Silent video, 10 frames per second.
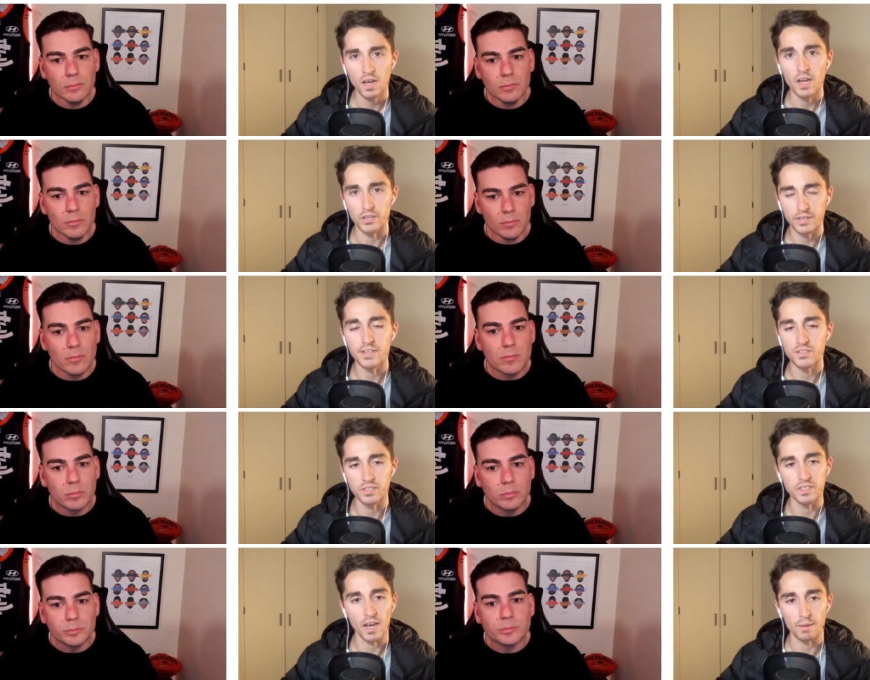Speaker 1: had a
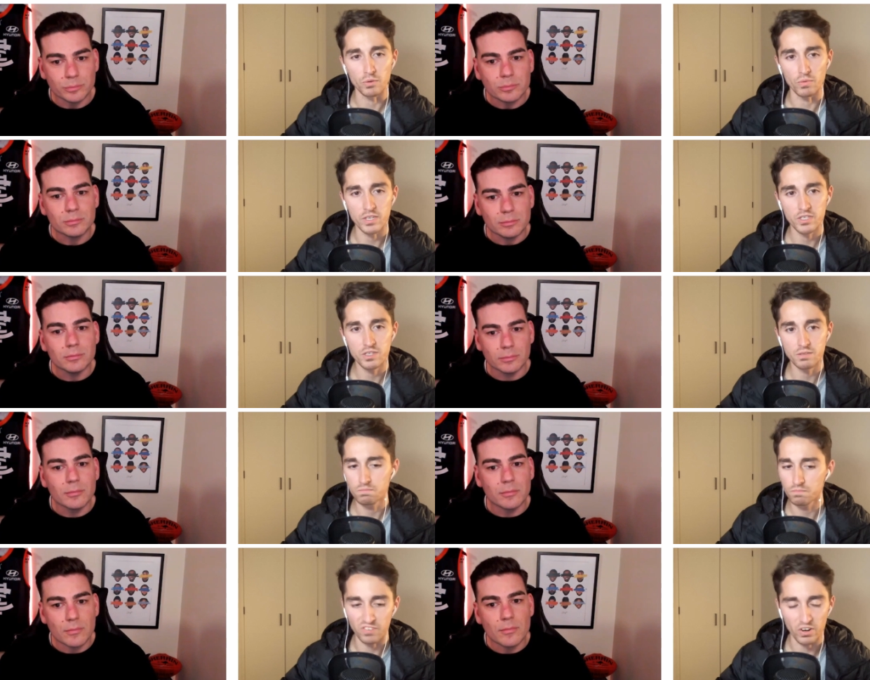decent game. The rest
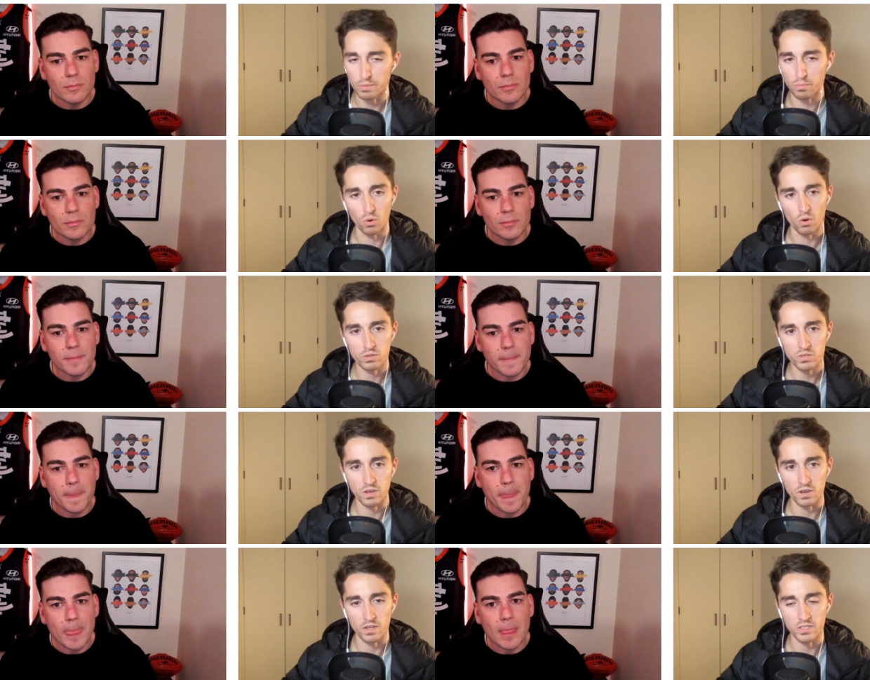very poor. So
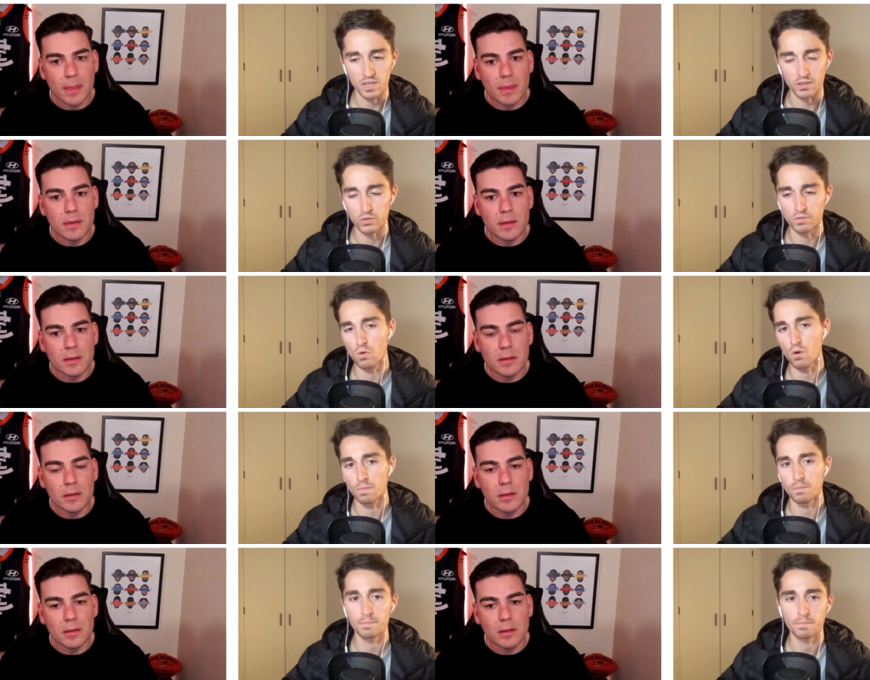I'd say those 4.
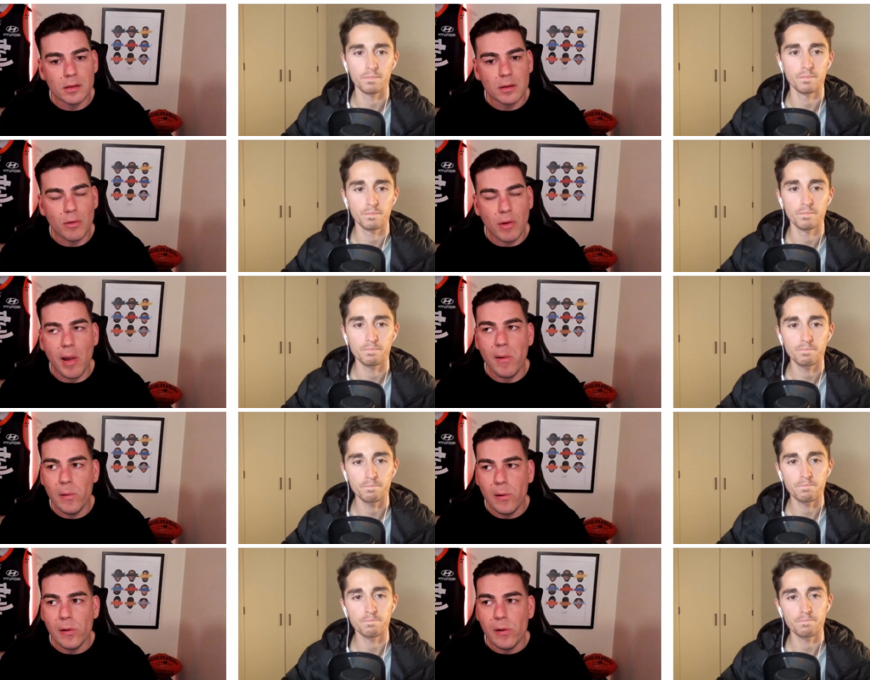Okay.
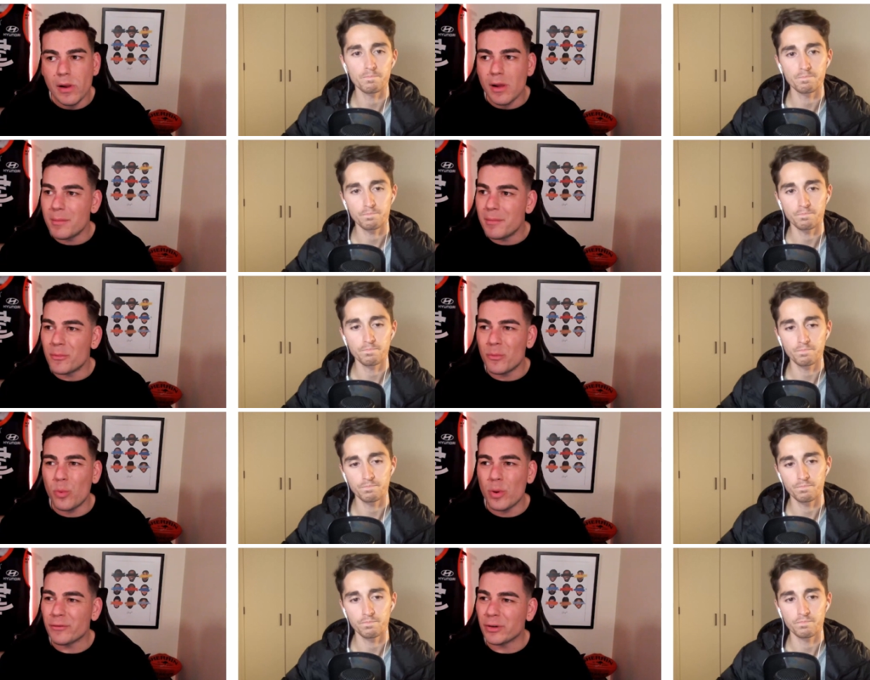
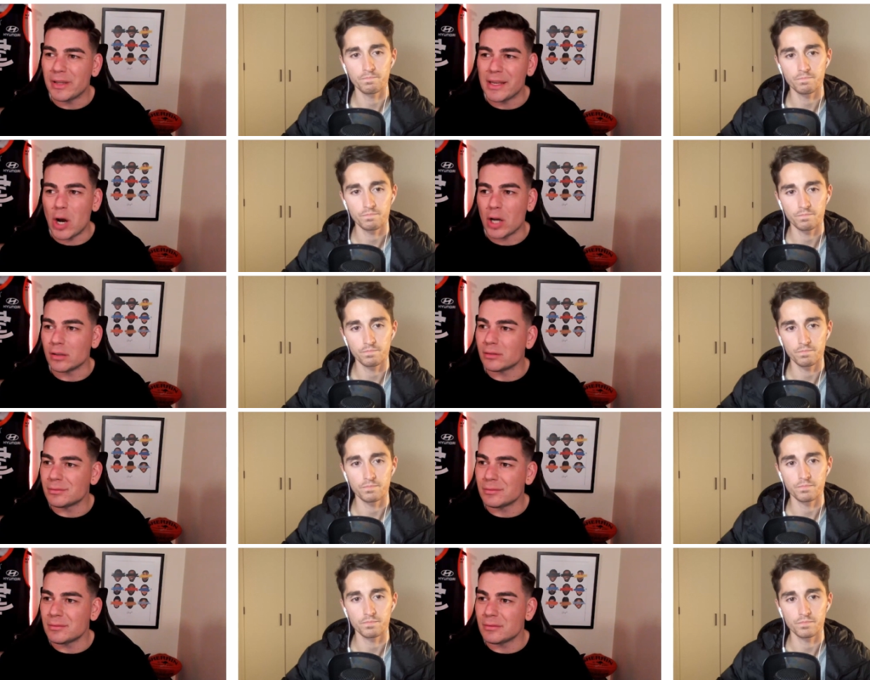
Speaker 2: We've really got
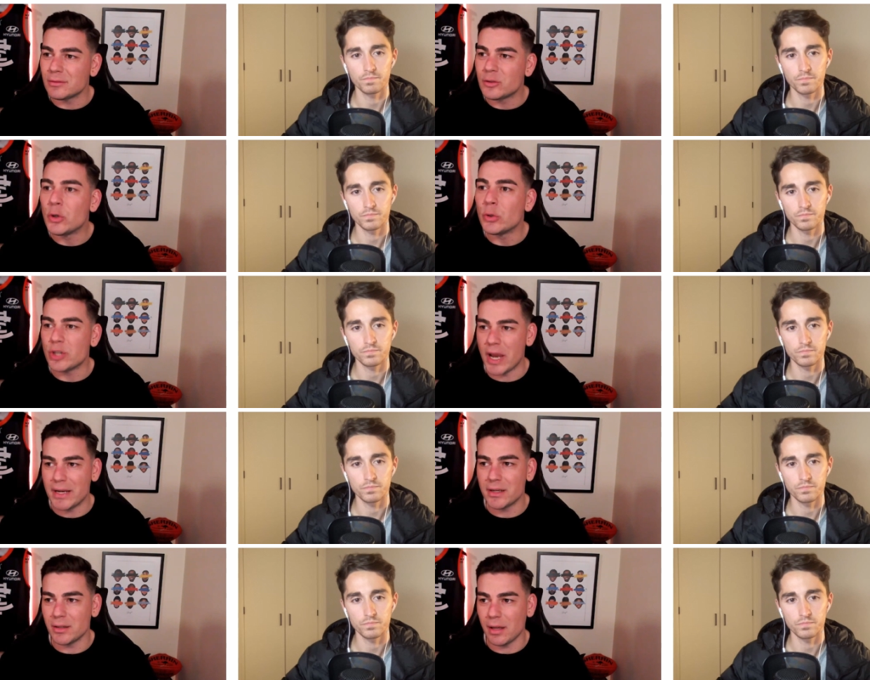2
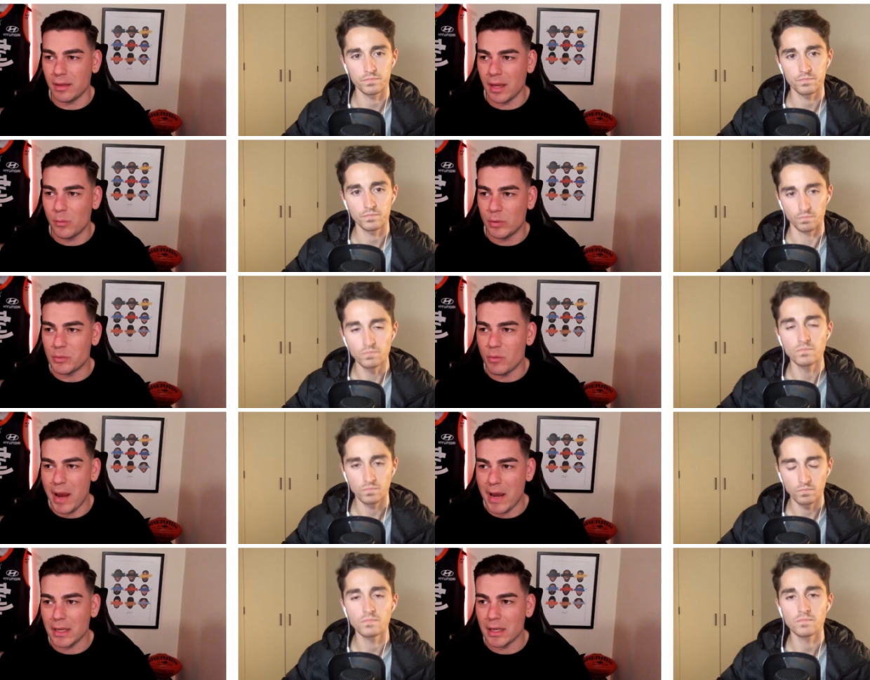changes, I think, which we'll
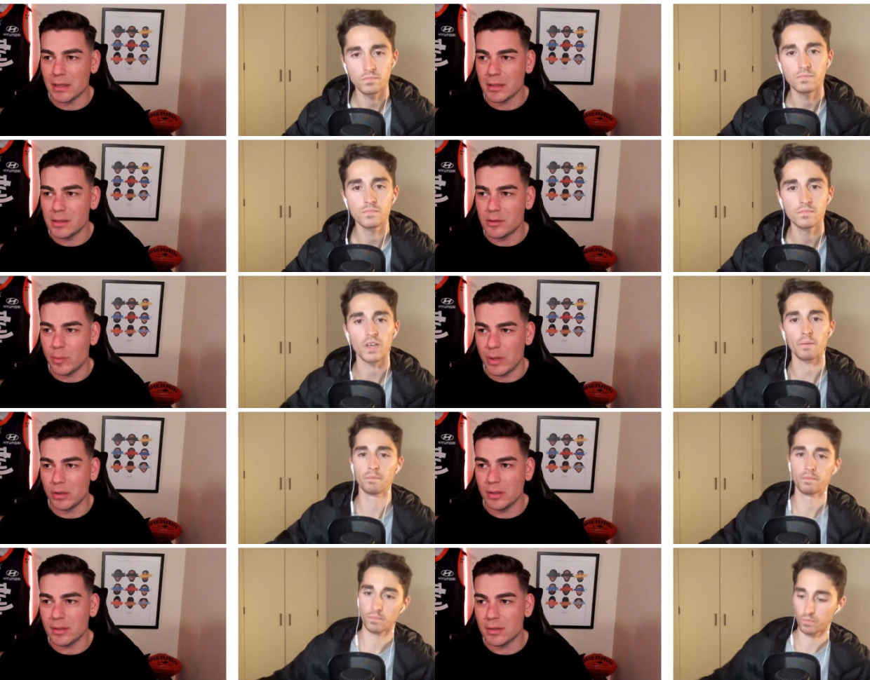make, to
Speaker 1: be
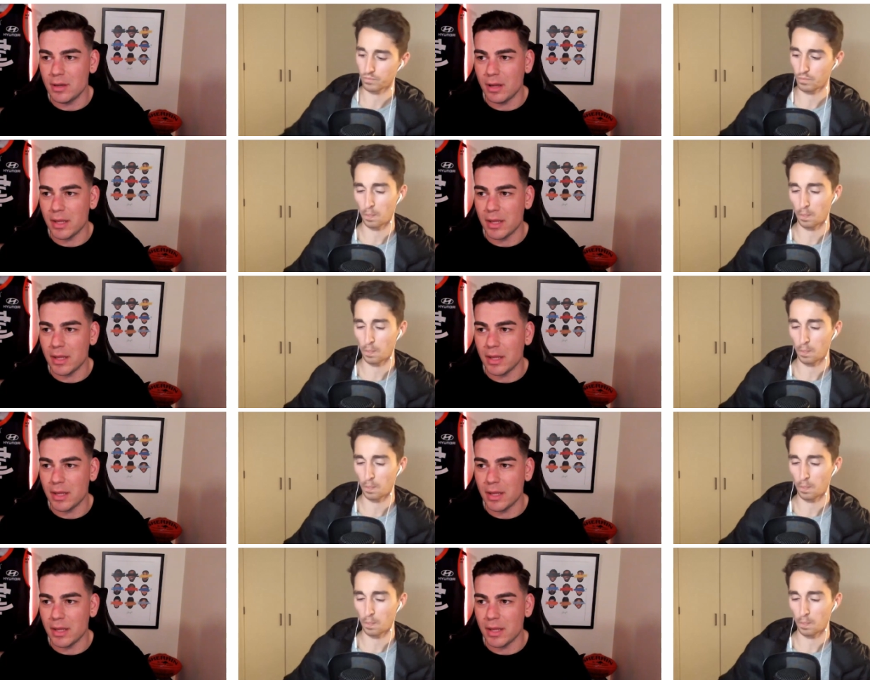honest. I